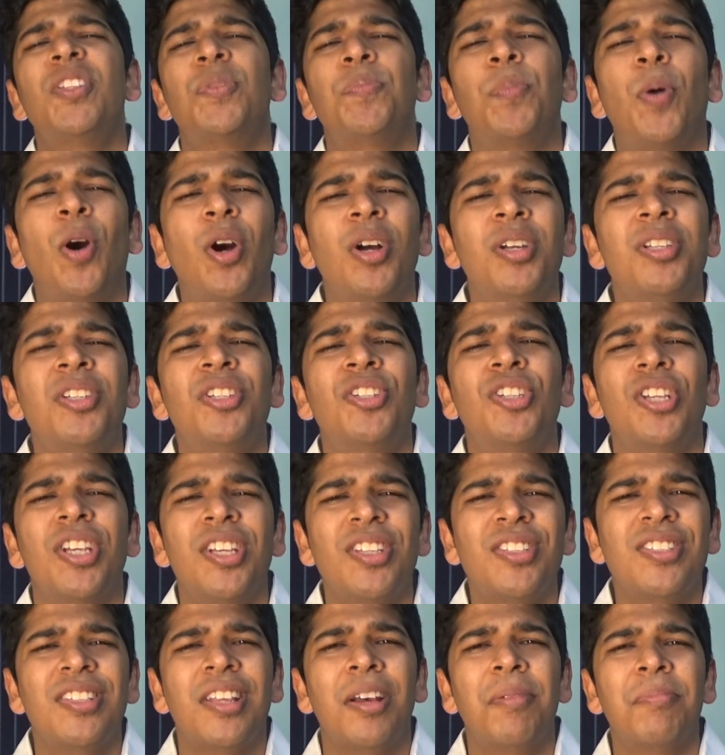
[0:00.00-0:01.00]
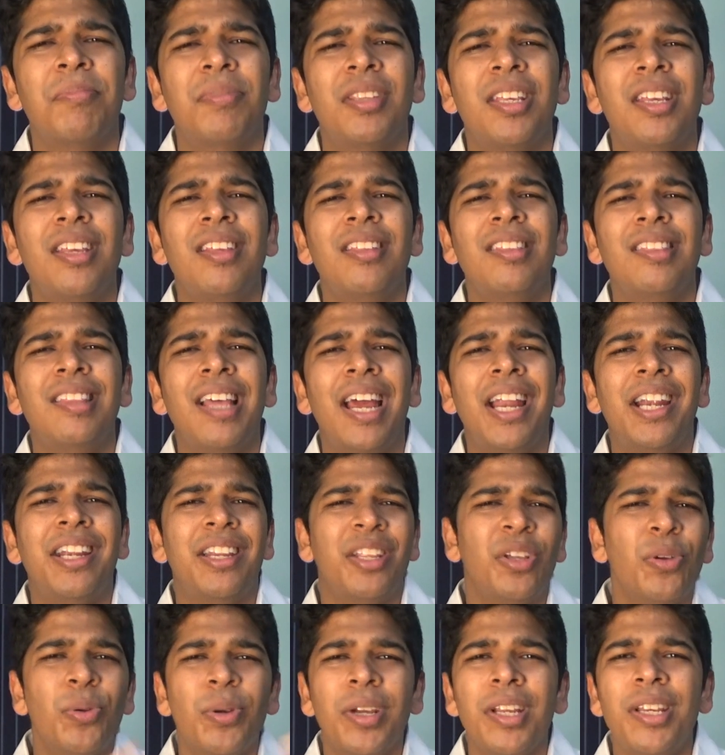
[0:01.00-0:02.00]
sponge is something
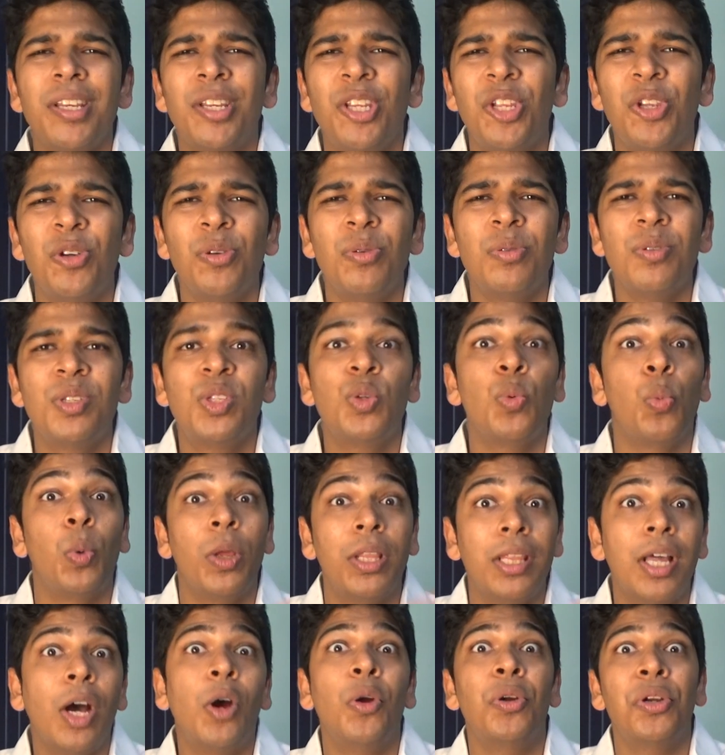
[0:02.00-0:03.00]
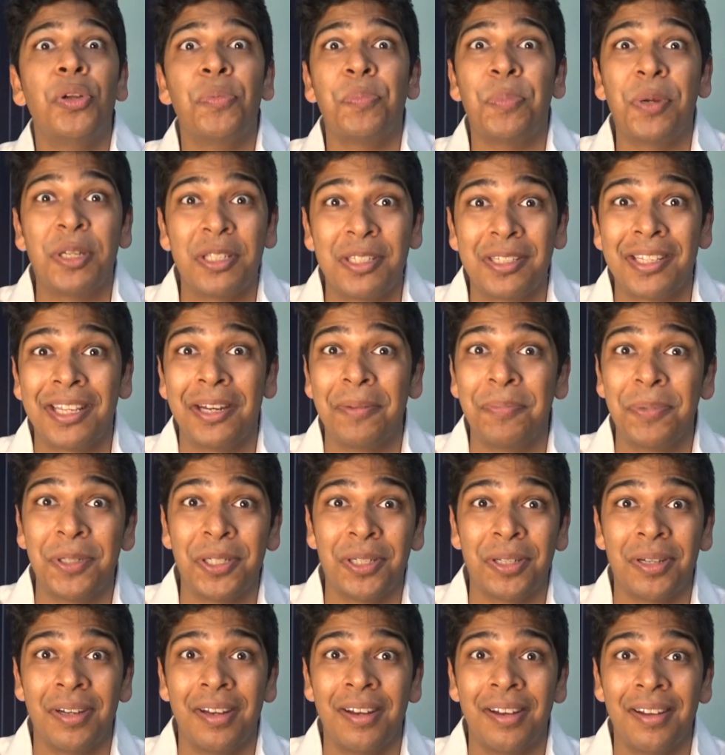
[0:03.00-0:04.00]
that you can use without a
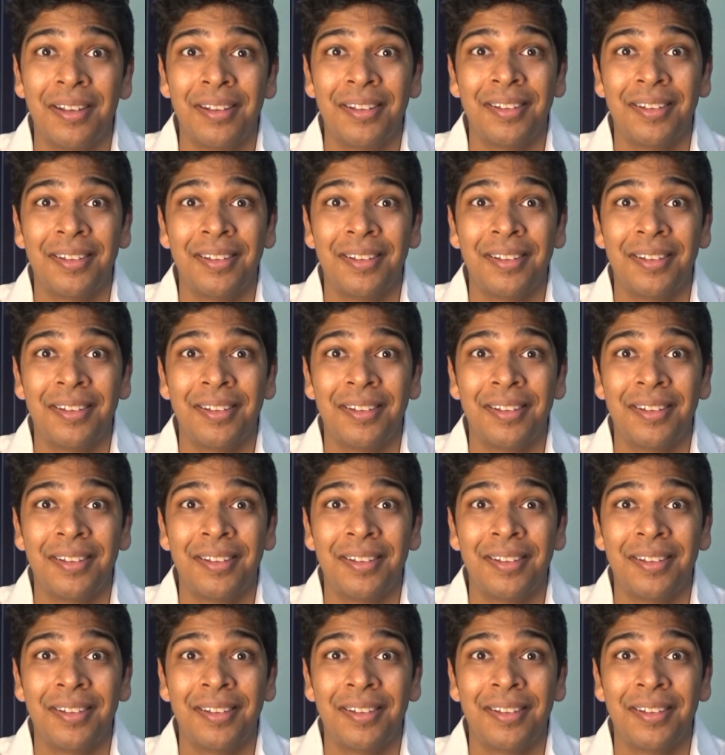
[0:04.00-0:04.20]
prescription.